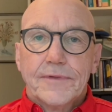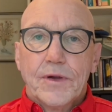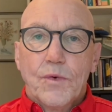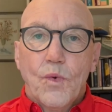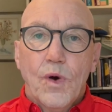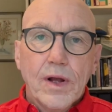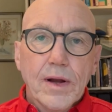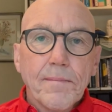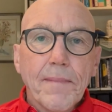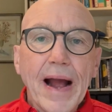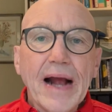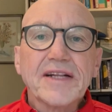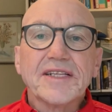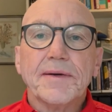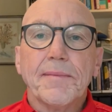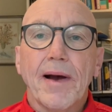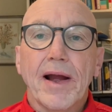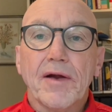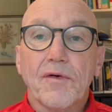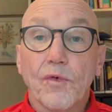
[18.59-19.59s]
Welcome back
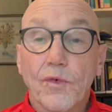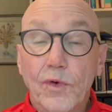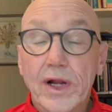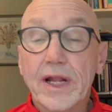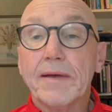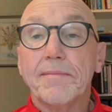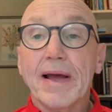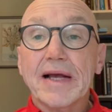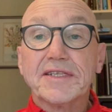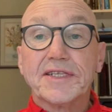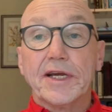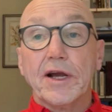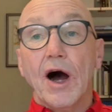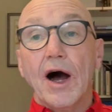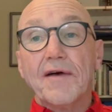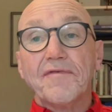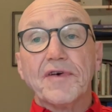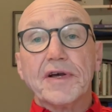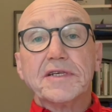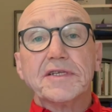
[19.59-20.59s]
to my really messy
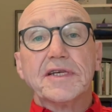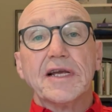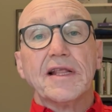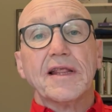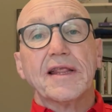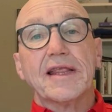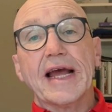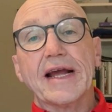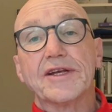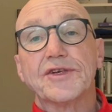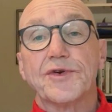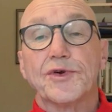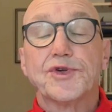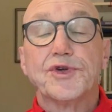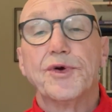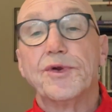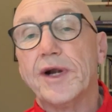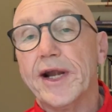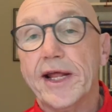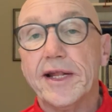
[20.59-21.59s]
office, and thanks for
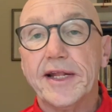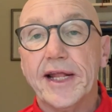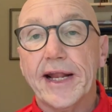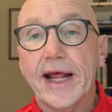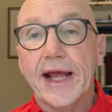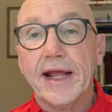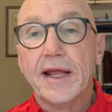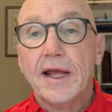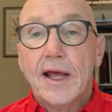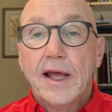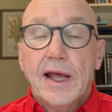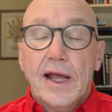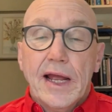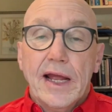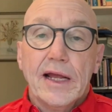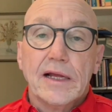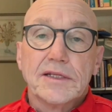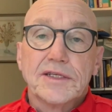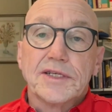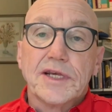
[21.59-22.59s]
tuning in today.
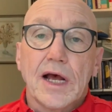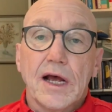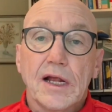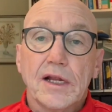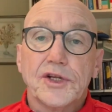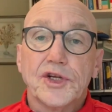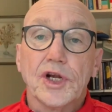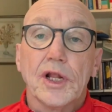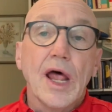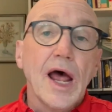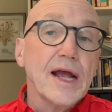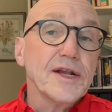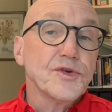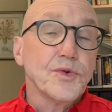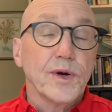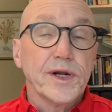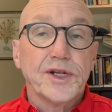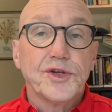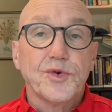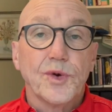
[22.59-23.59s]
It's July
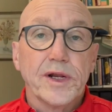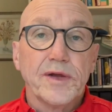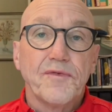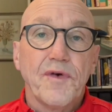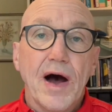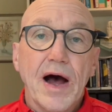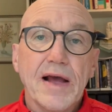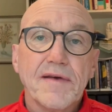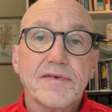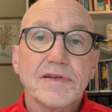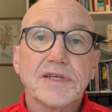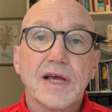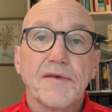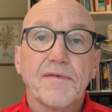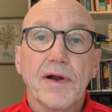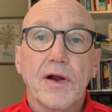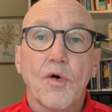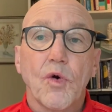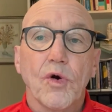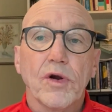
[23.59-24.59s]
2025 as I
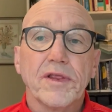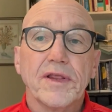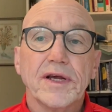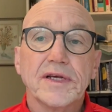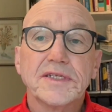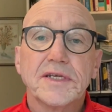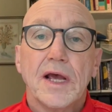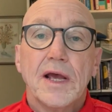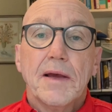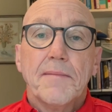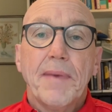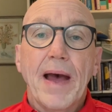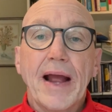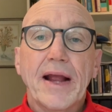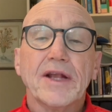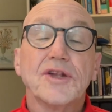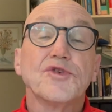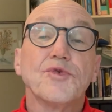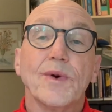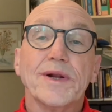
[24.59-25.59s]
record this.
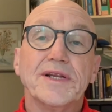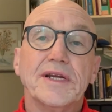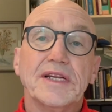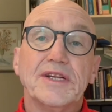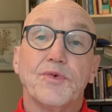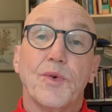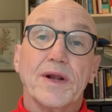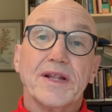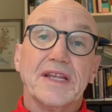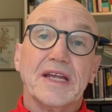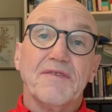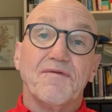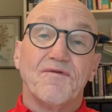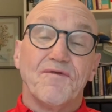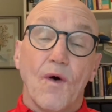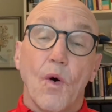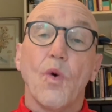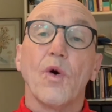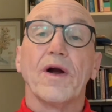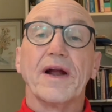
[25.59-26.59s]
Back in
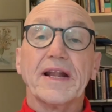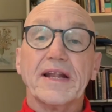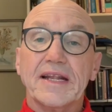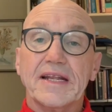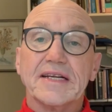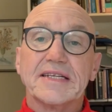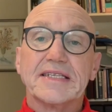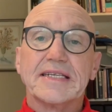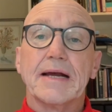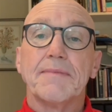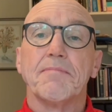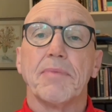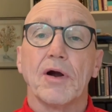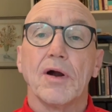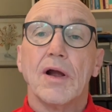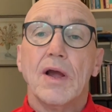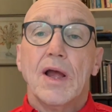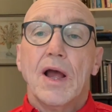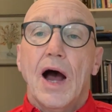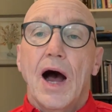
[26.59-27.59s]
2024, in
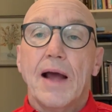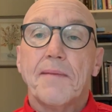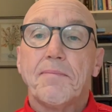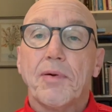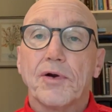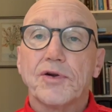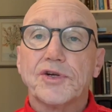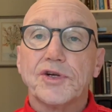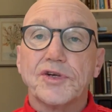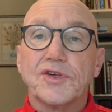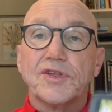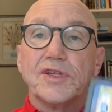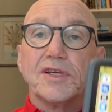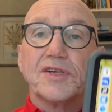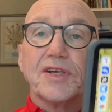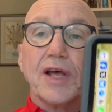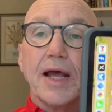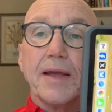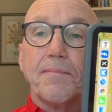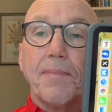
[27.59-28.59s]
December, I purchased
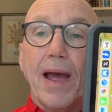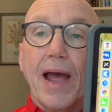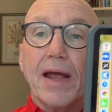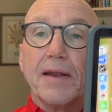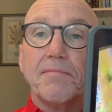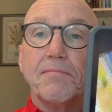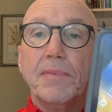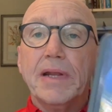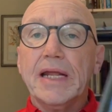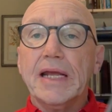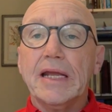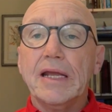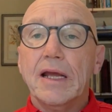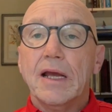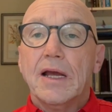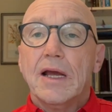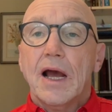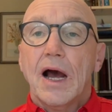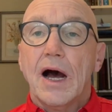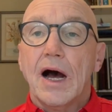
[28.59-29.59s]
this iPad mini,
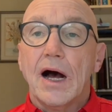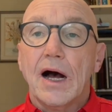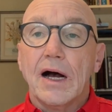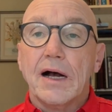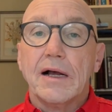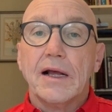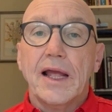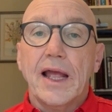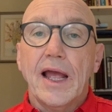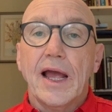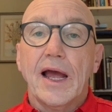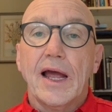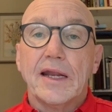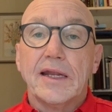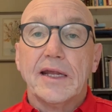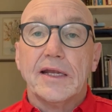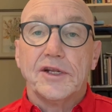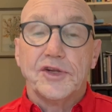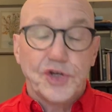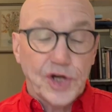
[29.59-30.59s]

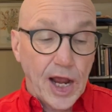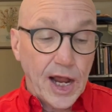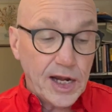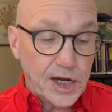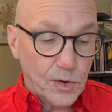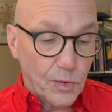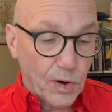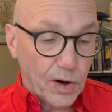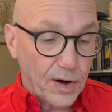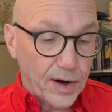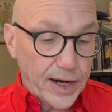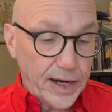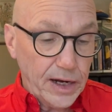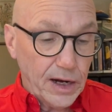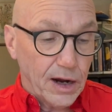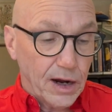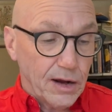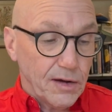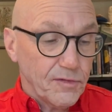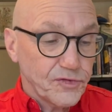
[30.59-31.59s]
and in
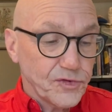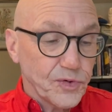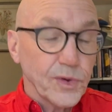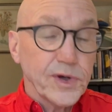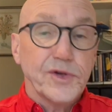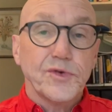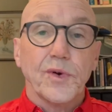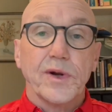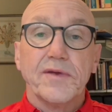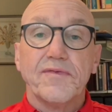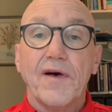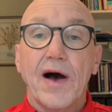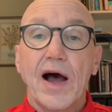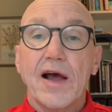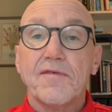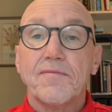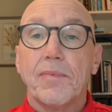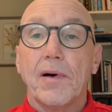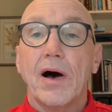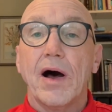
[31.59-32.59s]
January of
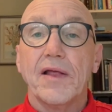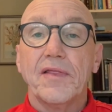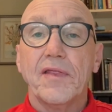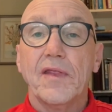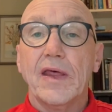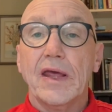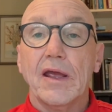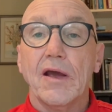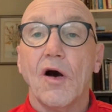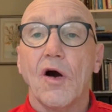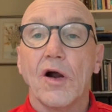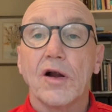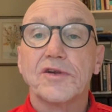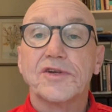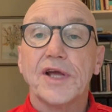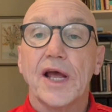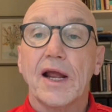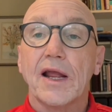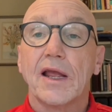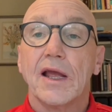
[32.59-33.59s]
2025, bought the
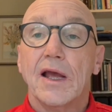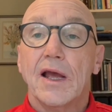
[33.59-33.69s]
Arteck